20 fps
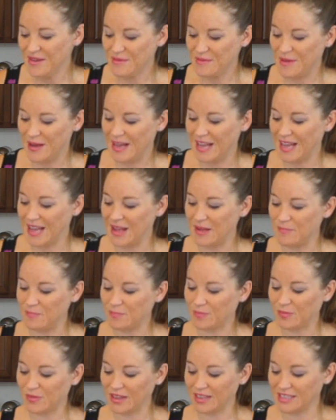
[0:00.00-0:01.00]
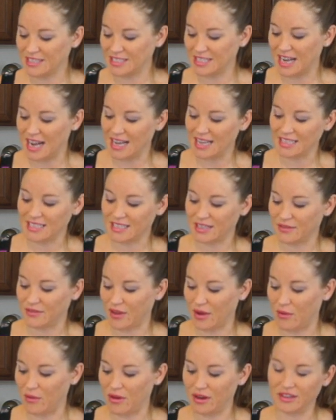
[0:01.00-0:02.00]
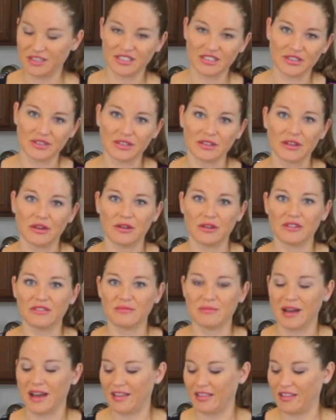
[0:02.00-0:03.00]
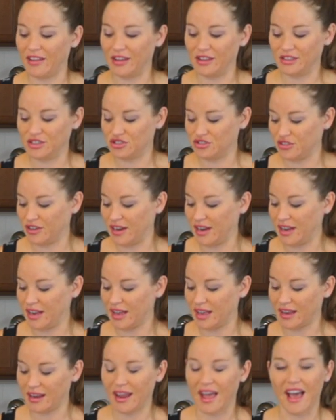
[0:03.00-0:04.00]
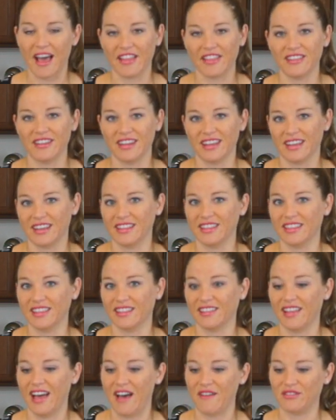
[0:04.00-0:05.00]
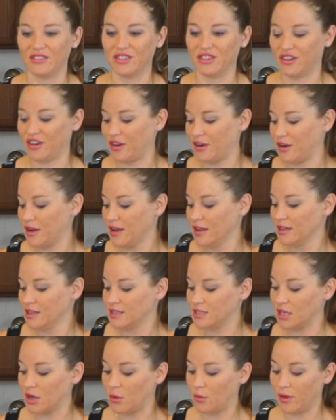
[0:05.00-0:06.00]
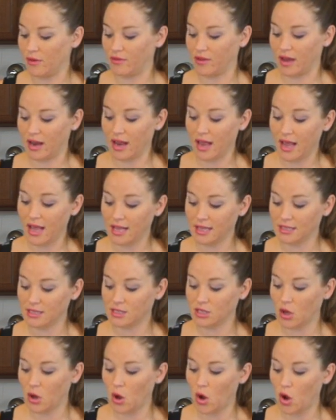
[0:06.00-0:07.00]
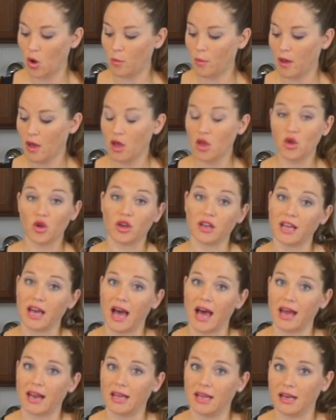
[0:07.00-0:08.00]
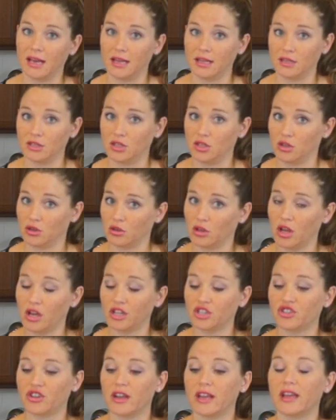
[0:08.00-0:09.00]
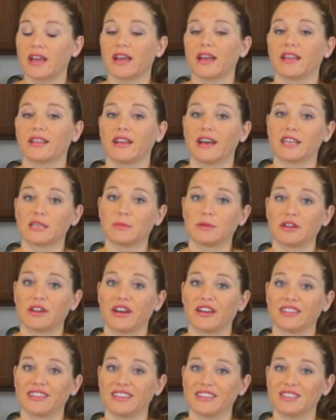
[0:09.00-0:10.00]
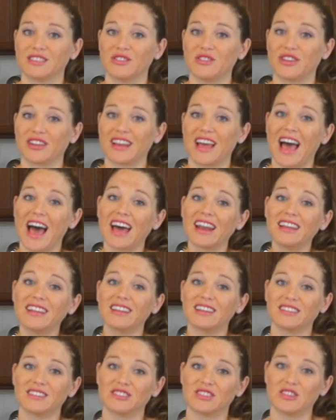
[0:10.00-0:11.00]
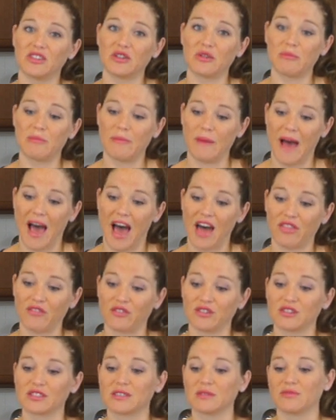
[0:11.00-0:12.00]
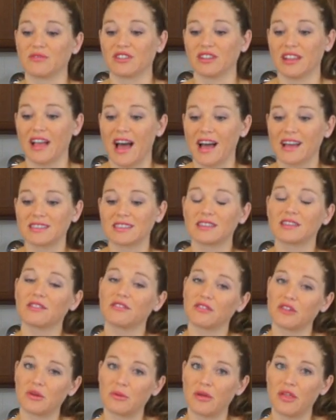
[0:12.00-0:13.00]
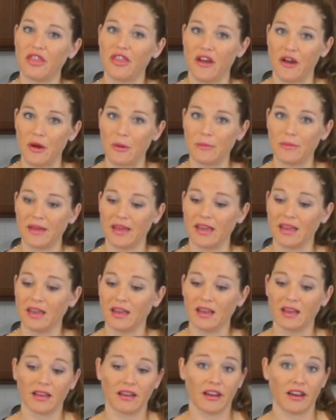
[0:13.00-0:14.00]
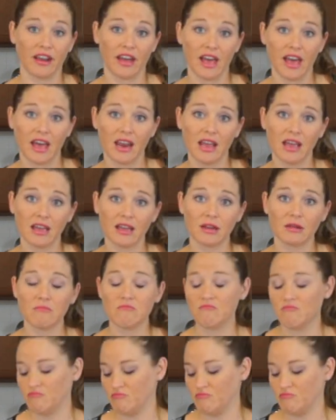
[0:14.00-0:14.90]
But it's nice if I want to do a load of my laundry and add in the lavender. So we've got hand soap. You can add it into your laundry. And last but not least, you can add it into your bath for some relaxing aromatherapy. Got a headache?